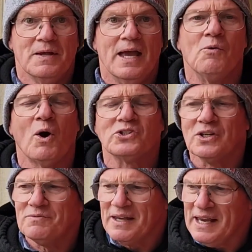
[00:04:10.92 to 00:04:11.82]
It
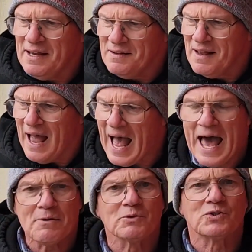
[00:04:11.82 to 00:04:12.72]
was
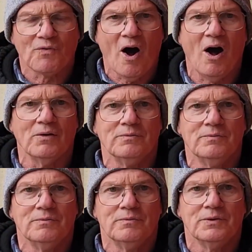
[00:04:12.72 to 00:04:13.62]
Adam's fault
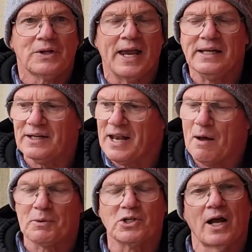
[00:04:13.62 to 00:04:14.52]
that he did
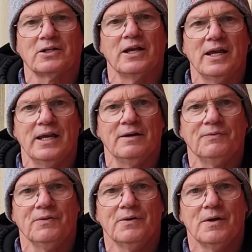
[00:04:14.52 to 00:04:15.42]
not protect Eve
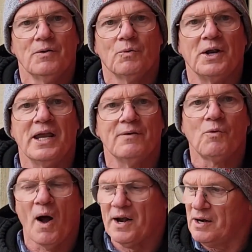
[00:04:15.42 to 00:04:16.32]
when Eve
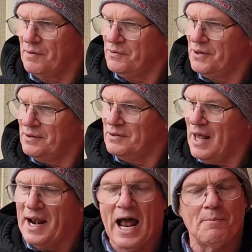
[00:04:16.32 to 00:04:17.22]
wanted
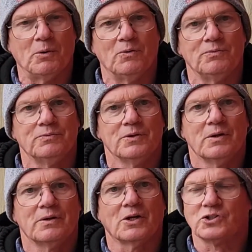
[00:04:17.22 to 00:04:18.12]
that apple,
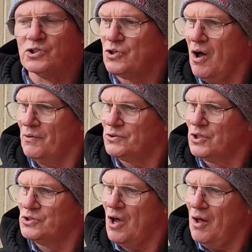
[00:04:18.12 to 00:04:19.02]
because she
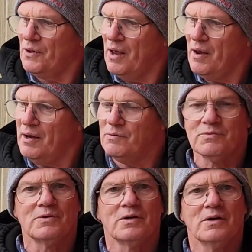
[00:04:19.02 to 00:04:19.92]
saw that, hey,
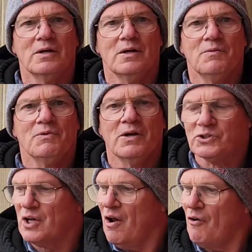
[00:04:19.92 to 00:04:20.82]

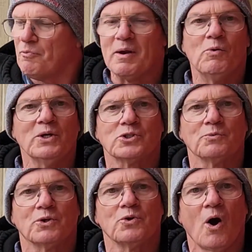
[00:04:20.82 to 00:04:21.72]
it's going to offer me
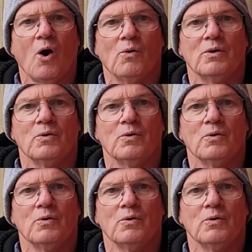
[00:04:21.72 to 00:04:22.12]
wisdom to know